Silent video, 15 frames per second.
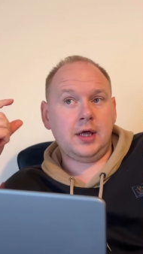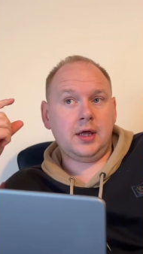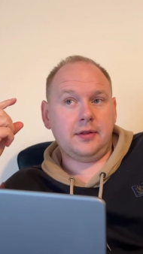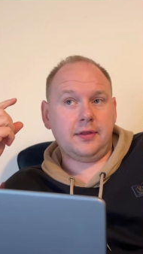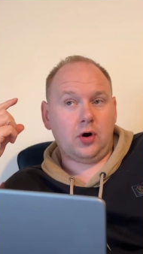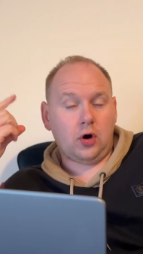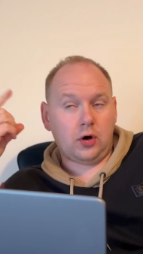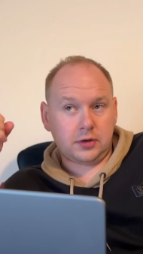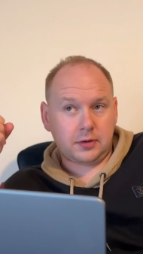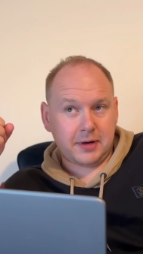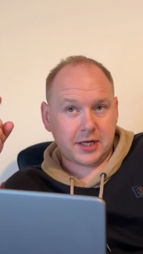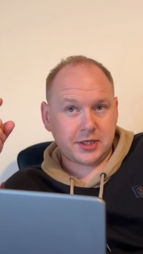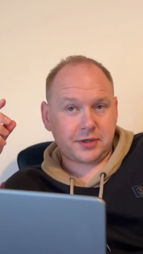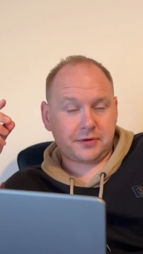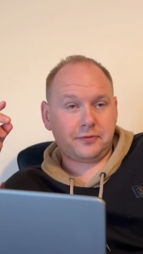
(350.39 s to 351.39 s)
the Honor
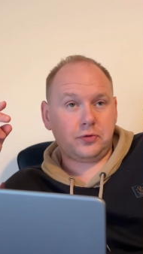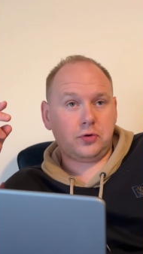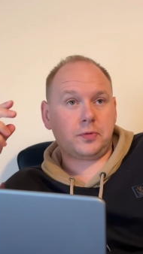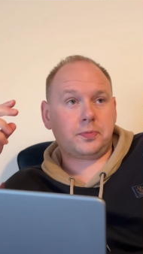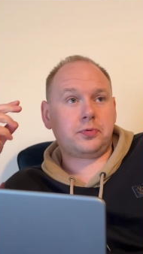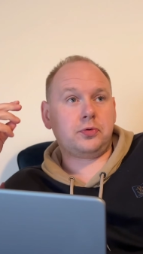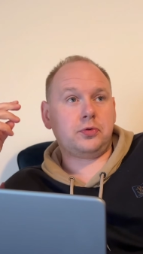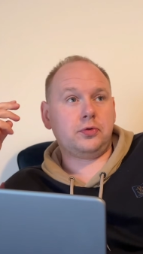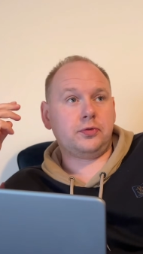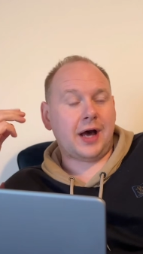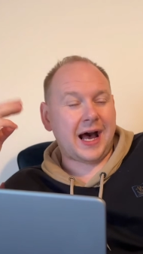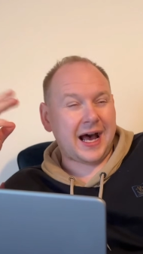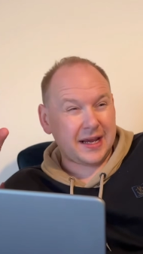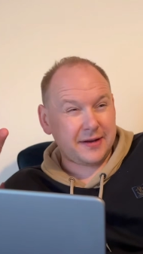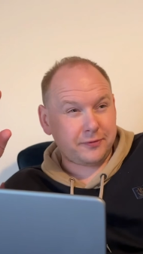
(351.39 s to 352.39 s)
Magic 4 Pro, the
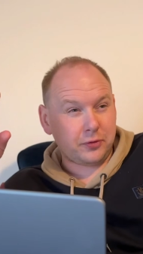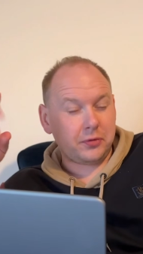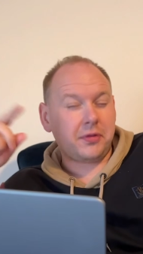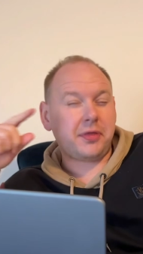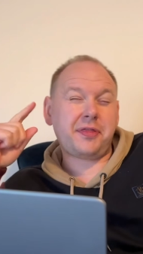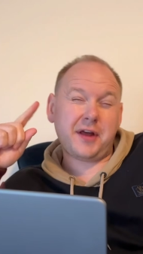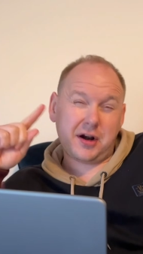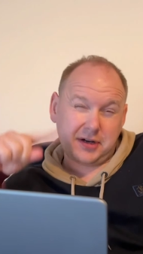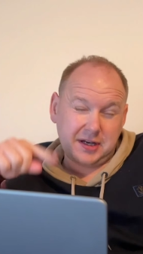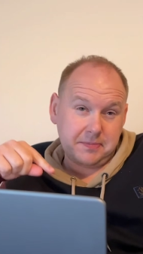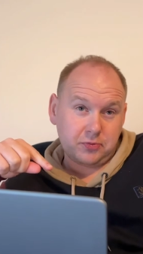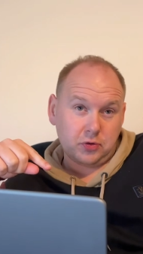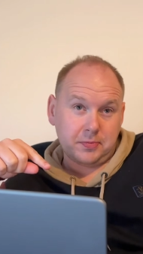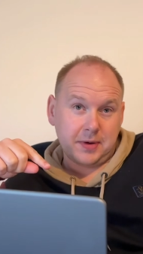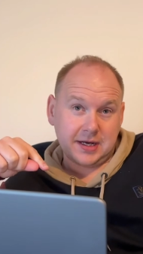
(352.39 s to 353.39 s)
iPhone 13
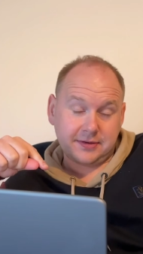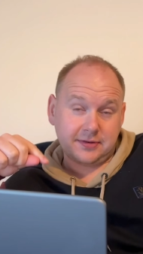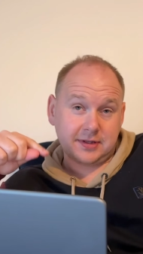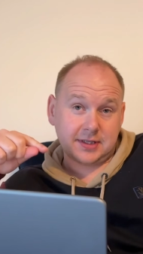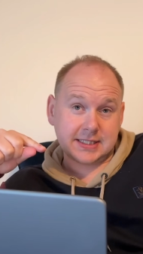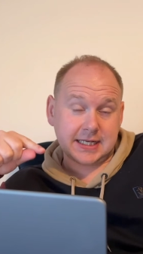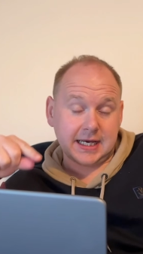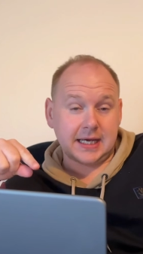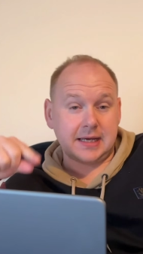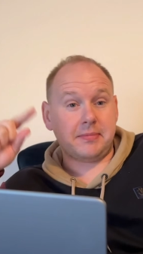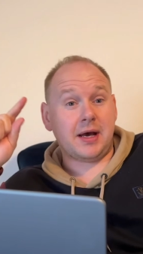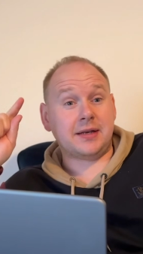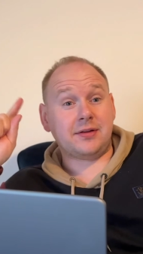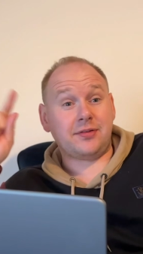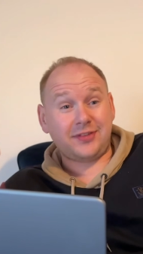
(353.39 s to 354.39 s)
Pro Max at the time,
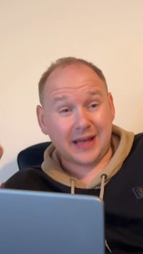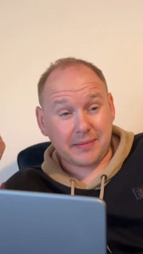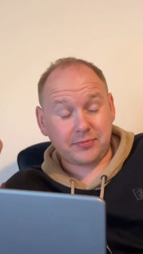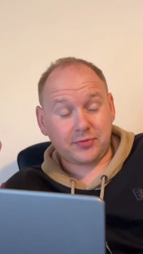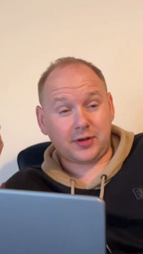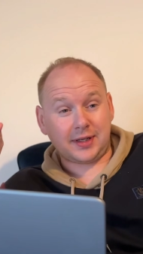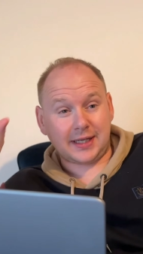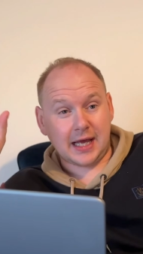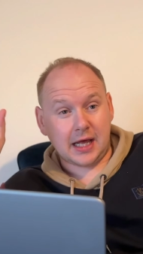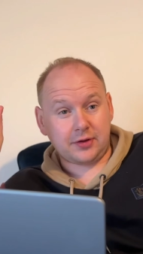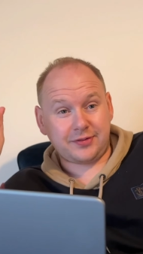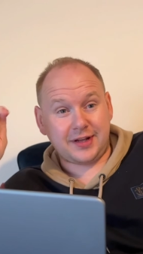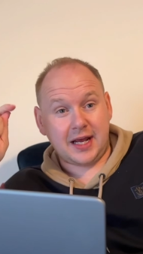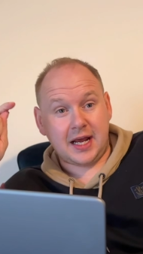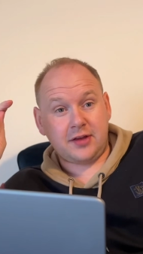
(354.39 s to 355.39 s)
and the Samsung
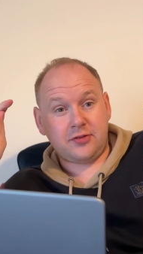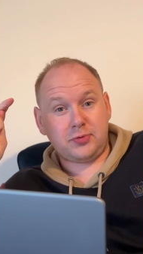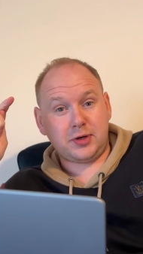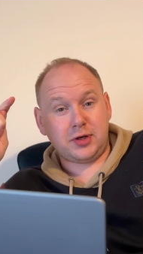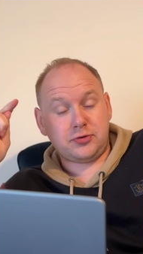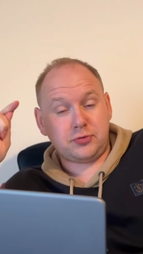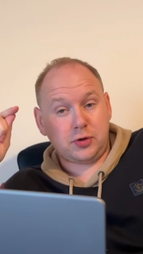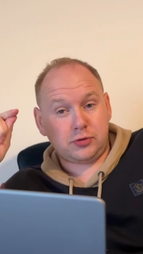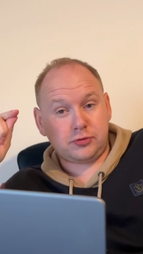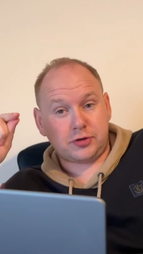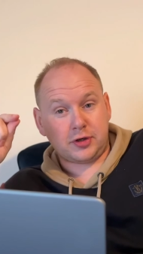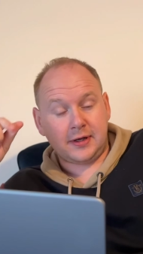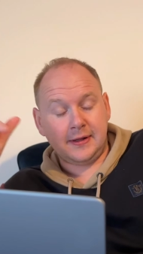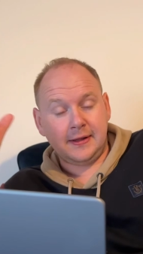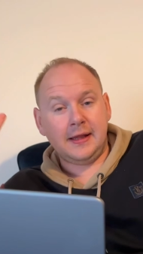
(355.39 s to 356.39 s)
Galaxy S22
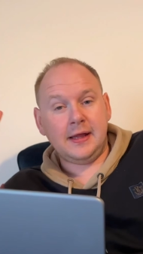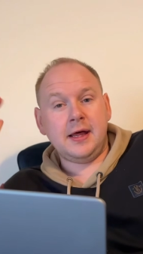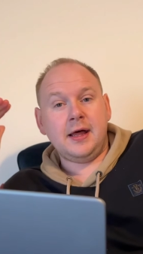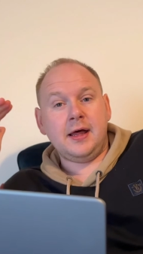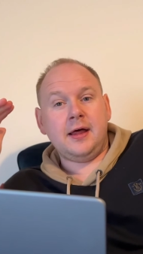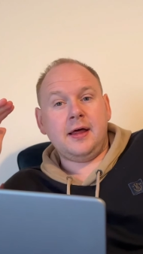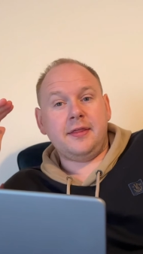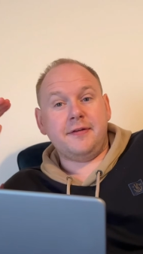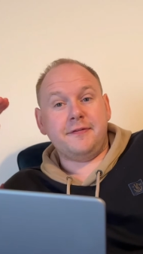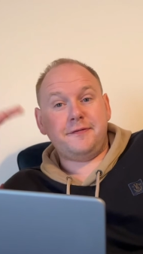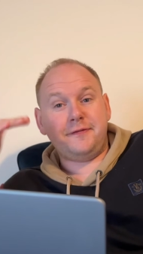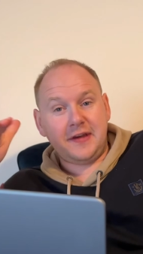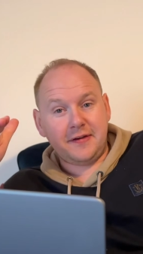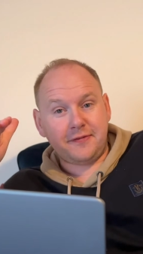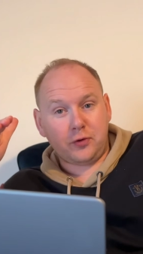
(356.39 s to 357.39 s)
Ultra, the
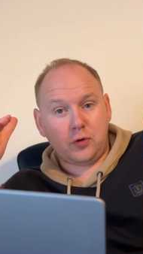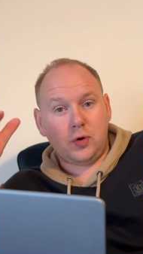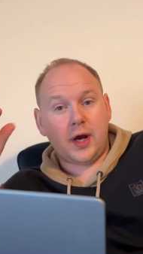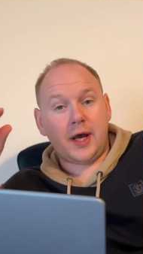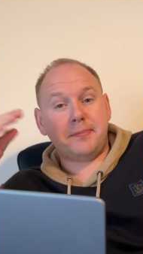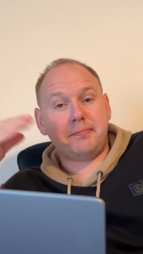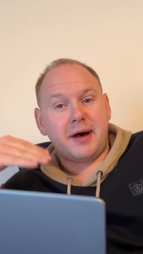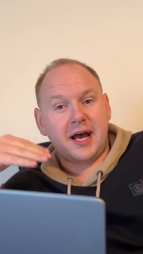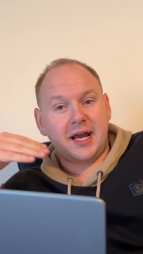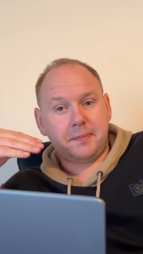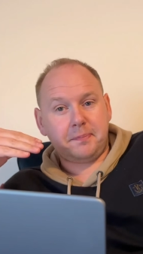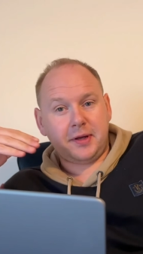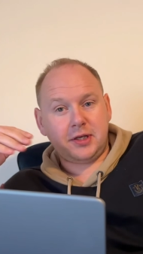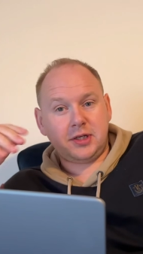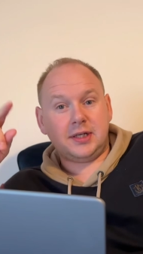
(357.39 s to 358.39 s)
Vivo, in my
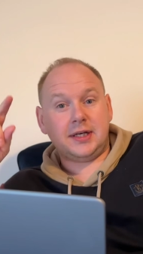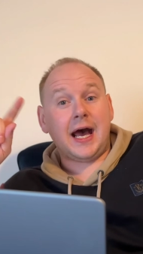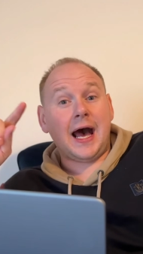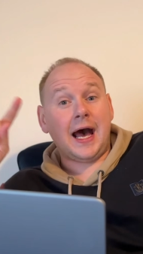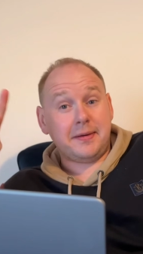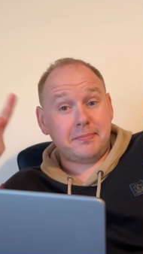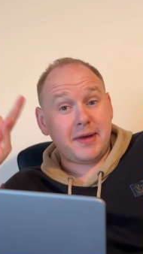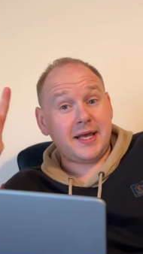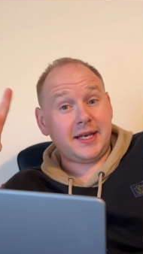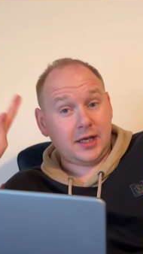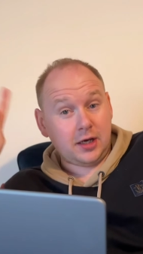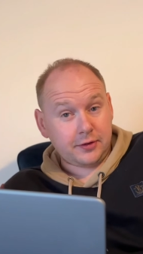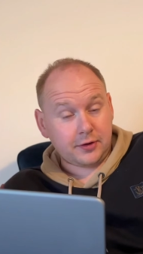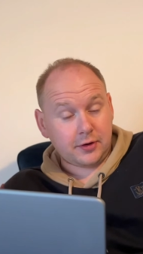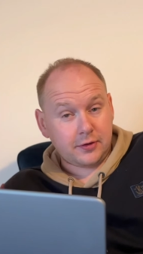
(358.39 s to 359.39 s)
opinion, and many
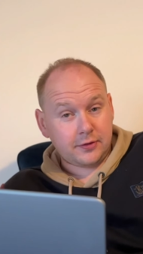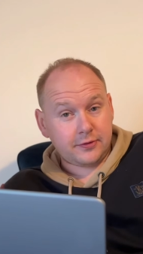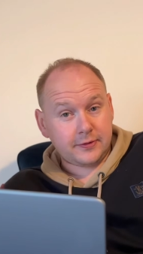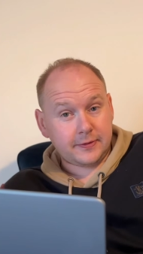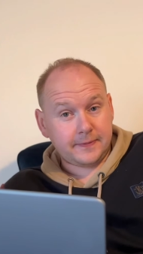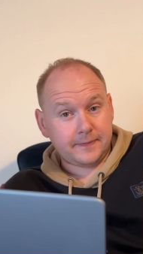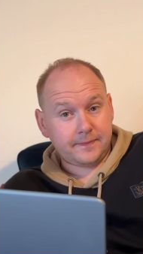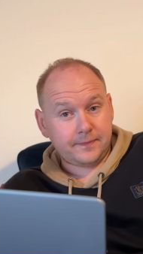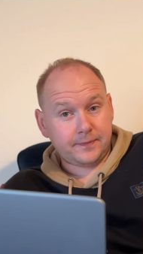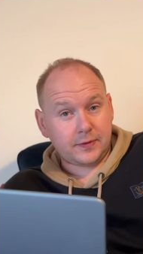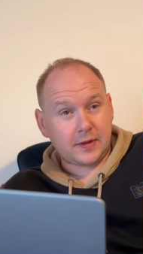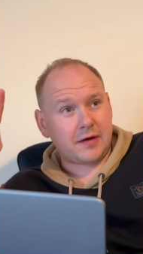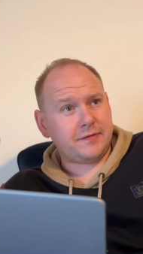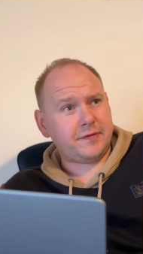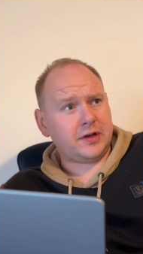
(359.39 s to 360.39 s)
others,
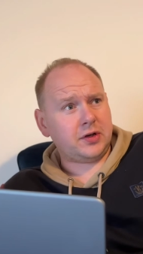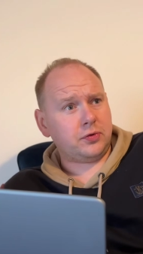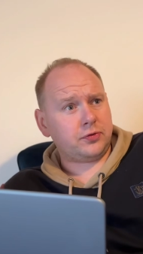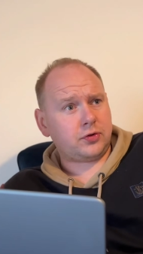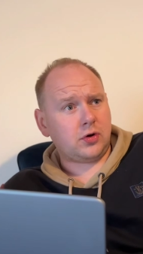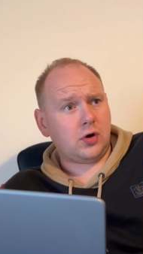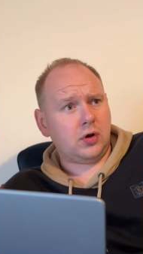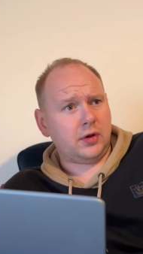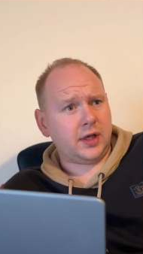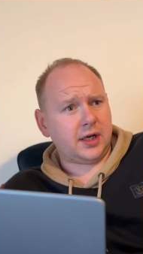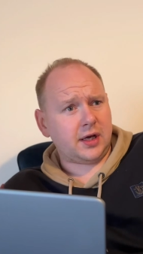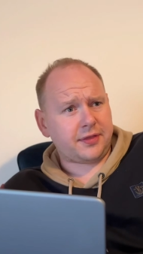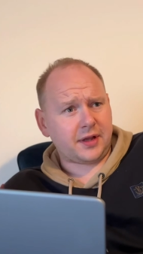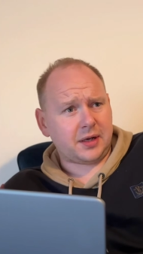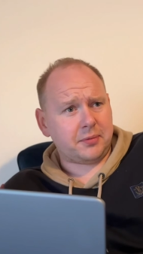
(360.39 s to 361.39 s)
that video's got like, I
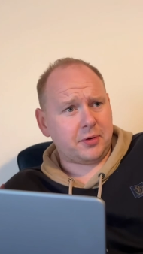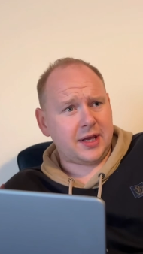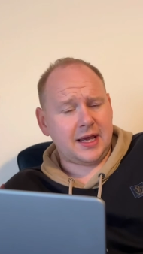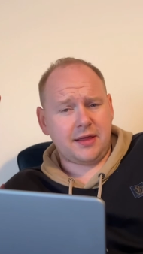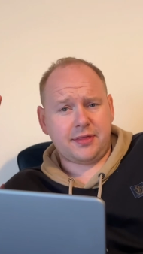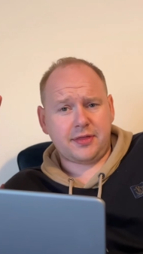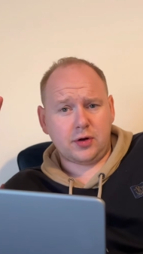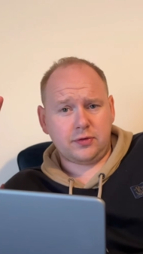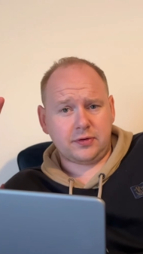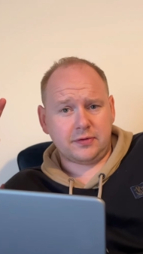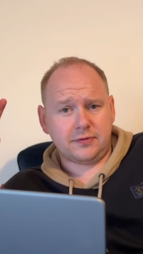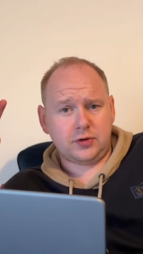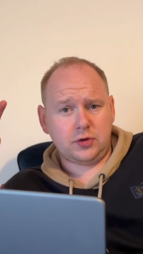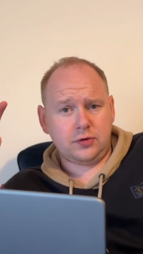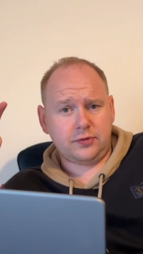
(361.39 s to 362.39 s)
think about 8,000
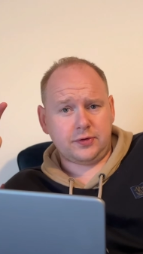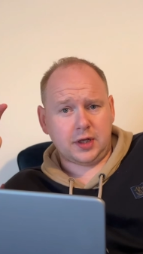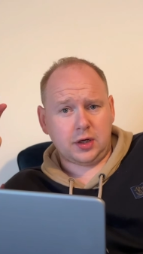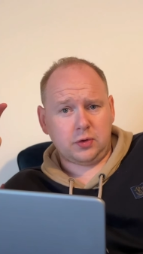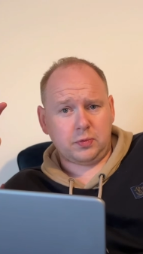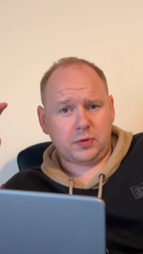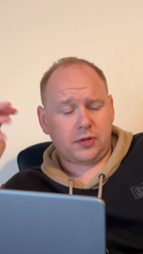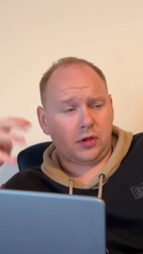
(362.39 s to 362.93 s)
views now with